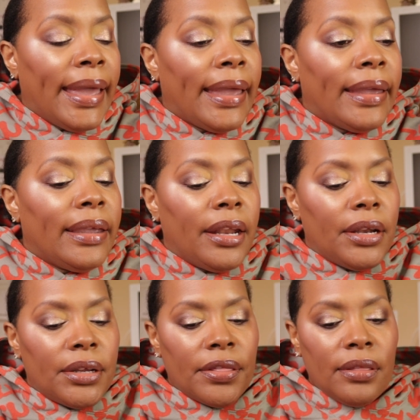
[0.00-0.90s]
And
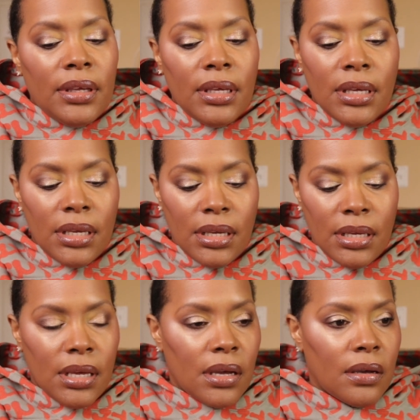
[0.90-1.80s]

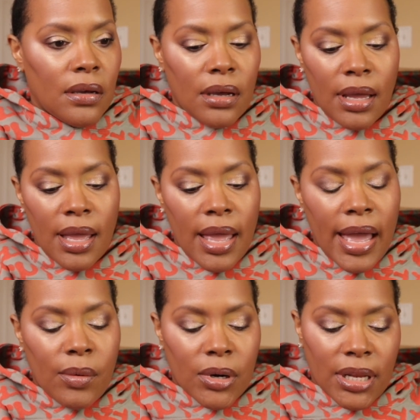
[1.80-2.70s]
the
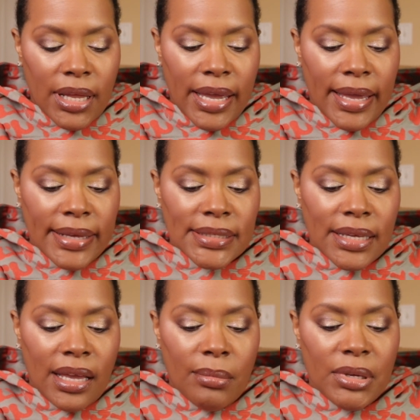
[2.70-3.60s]
Hourglass
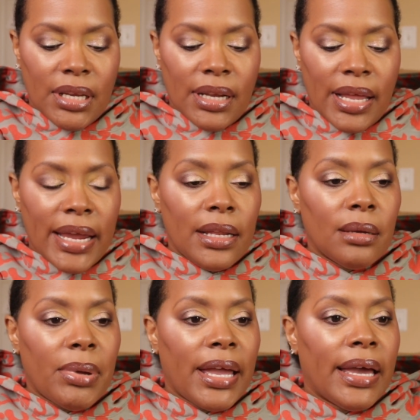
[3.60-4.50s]
Ambient Lighting
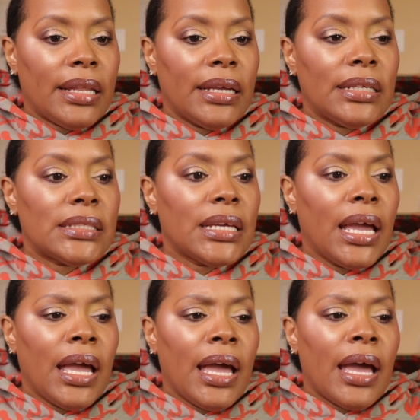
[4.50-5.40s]
Palette.
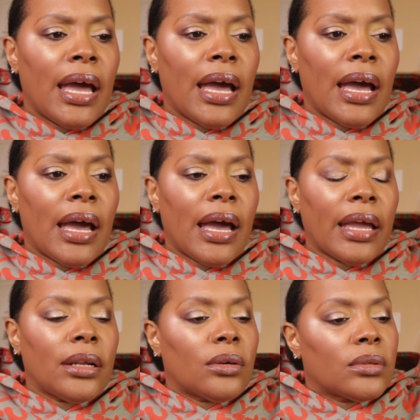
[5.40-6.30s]

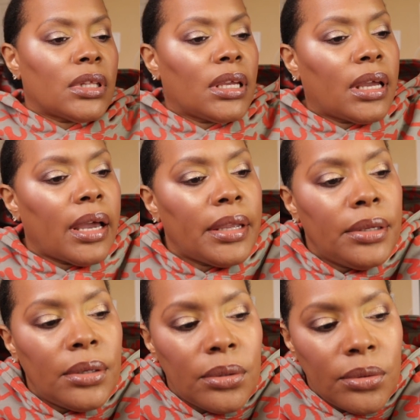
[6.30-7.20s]
I don't think I
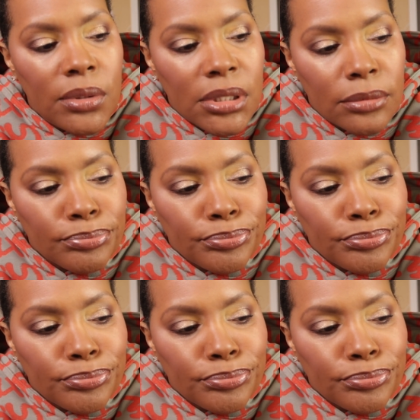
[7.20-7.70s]
used.